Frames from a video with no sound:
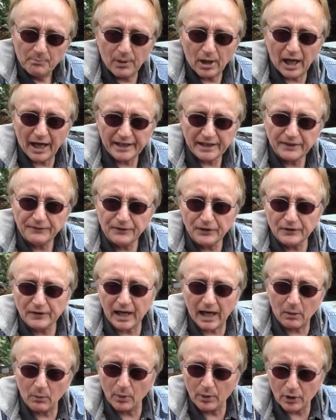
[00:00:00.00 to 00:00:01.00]
But if you
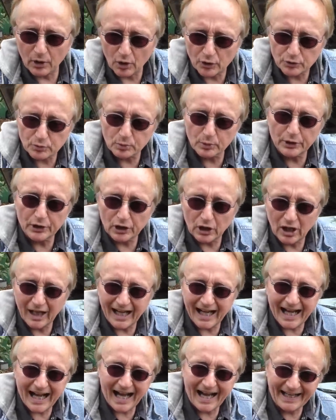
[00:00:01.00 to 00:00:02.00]
got one of those real
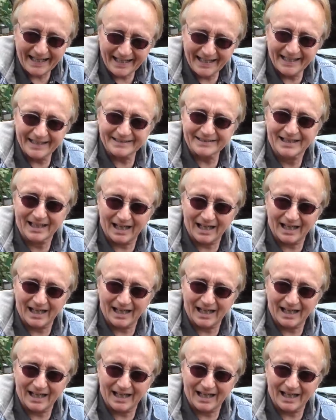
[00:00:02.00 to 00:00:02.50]
high-end